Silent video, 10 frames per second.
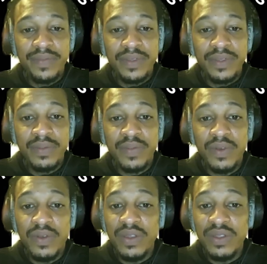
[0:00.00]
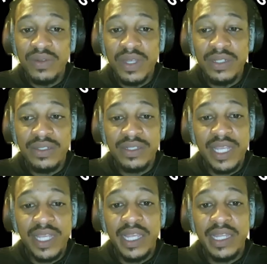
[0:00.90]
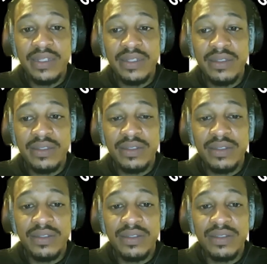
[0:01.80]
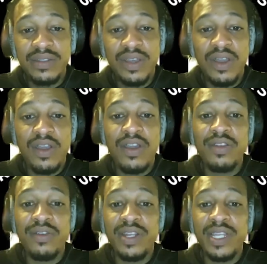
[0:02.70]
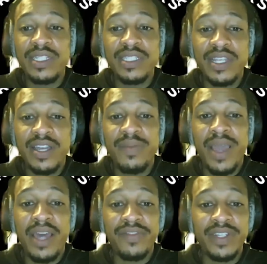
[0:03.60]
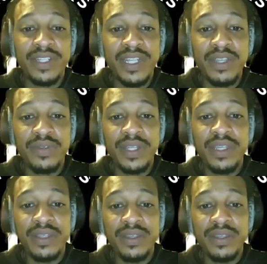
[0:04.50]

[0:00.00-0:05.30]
The more you understand, the harder it is to come out of an iniquity.